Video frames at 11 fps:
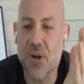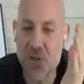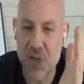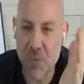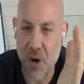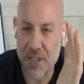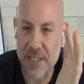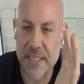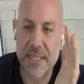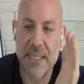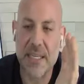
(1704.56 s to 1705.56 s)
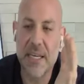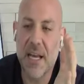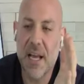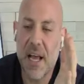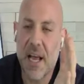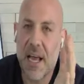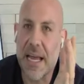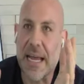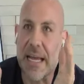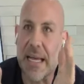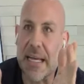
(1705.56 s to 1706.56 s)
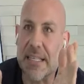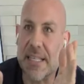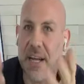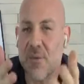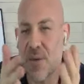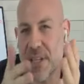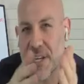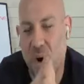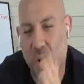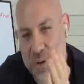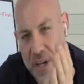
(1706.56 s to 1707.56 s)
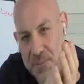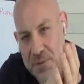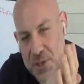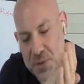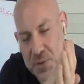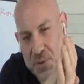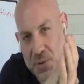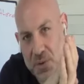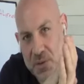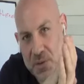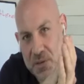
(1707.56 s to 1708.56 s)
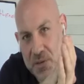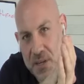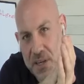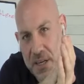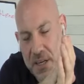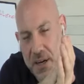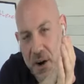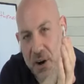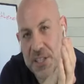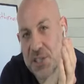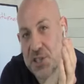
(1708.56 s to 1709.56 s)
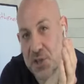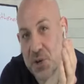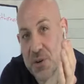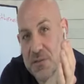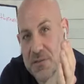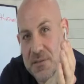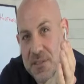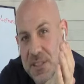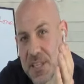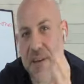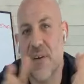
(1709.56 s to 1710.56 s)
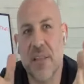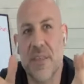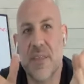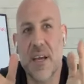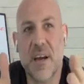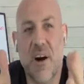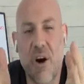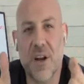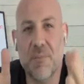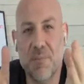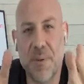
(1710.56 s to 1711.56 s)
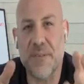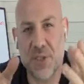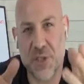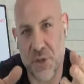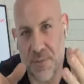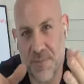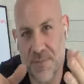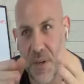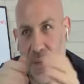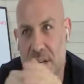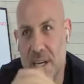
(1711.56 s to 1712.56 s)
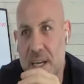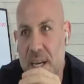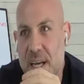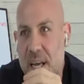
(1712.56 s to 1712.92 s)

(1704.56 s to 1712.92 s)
gin martini, is that really going to hold up to a hearty stew? Let's say a thick, hearty beef stew, okay?